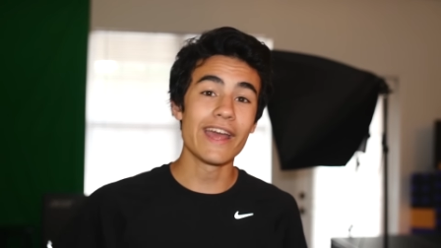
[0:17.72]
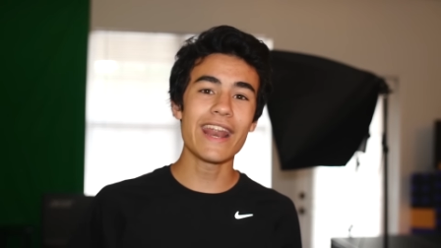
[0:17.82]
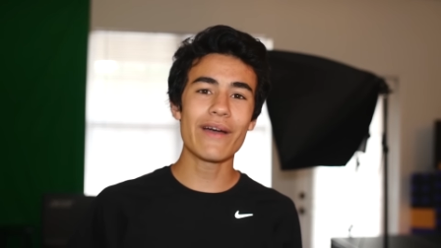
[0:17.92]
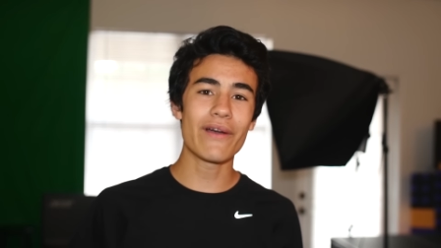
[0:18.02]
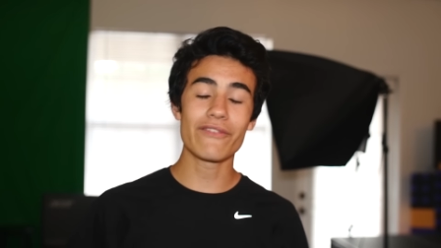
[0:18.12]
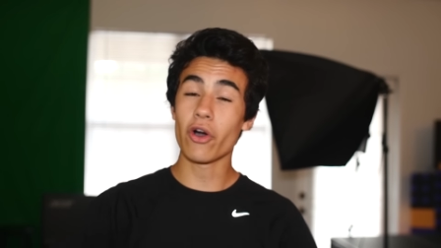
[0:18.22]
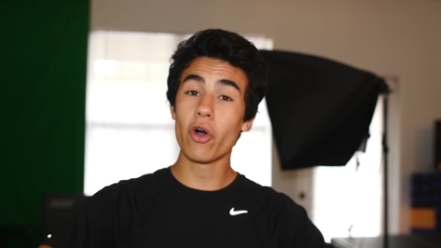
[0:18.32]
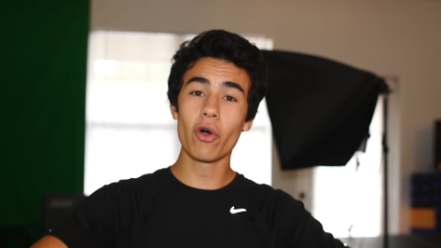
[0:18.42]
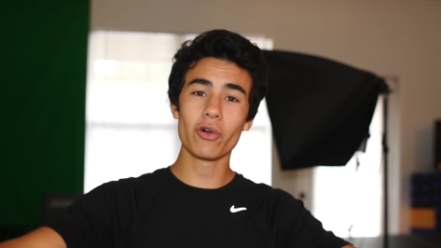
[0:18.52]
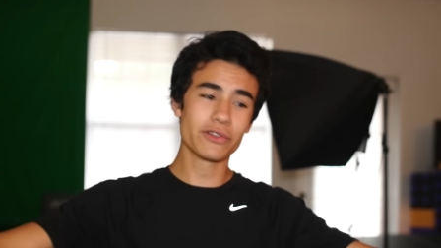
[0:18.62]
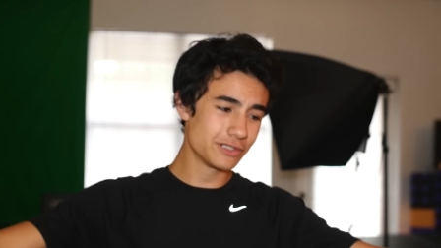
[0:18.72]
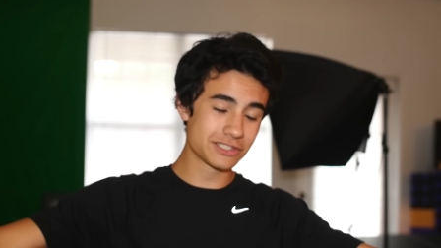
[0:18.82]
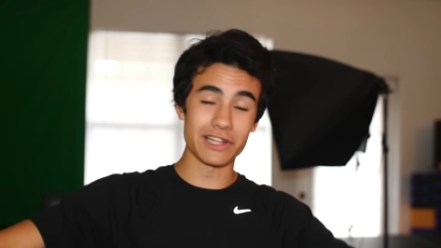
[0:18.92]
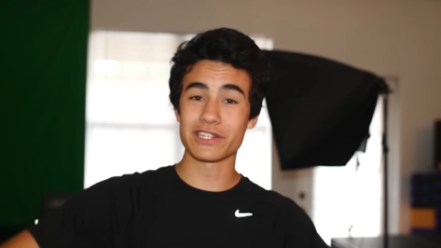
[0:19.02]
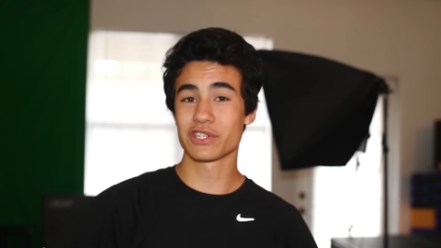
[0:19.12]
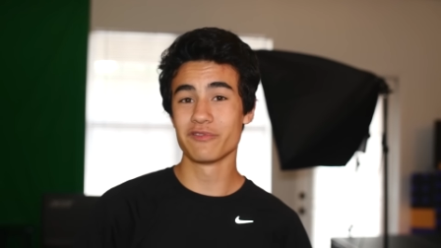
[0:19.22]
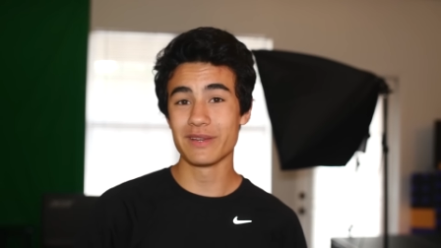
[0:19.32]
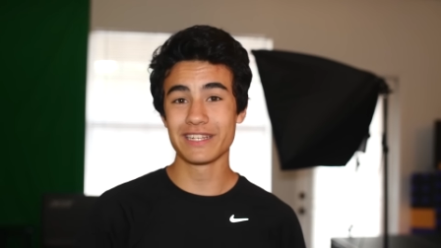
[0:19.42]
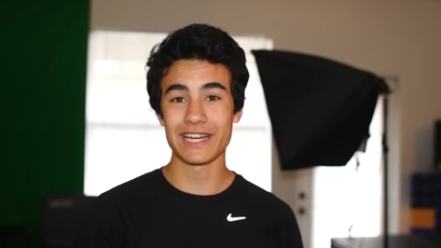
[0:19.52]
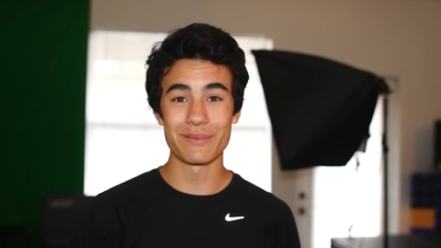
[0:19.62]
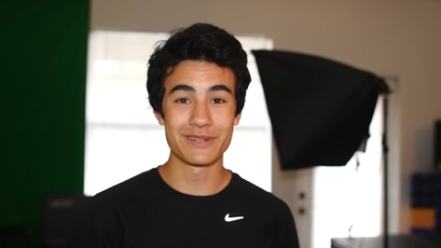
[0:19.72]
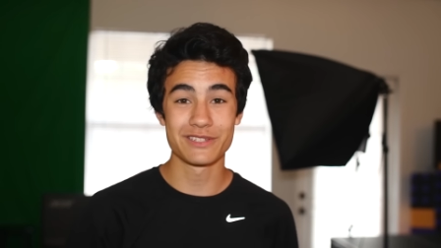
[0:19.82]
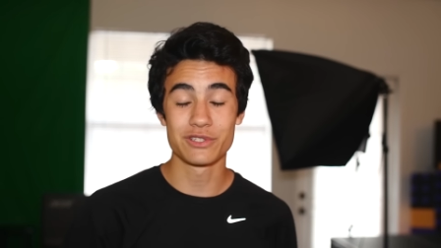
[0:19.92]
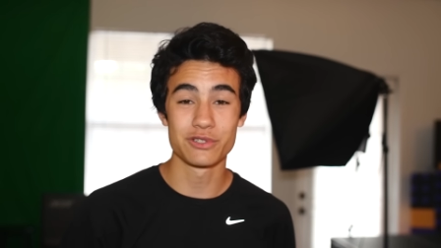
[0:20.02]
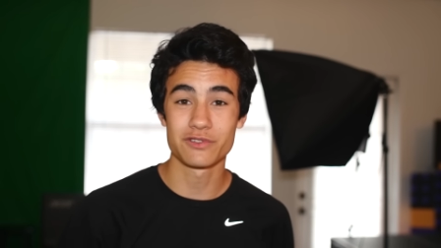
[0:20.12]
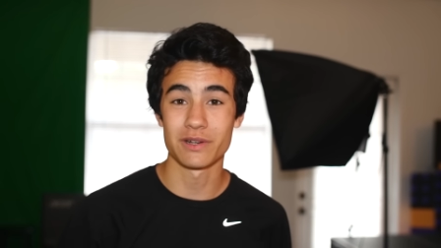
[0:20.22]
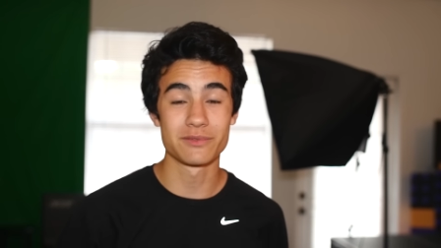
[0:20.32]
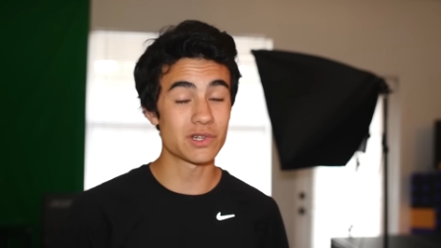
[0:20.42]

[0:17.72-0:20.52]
And now I have a whole new selection of mean comments to choose from,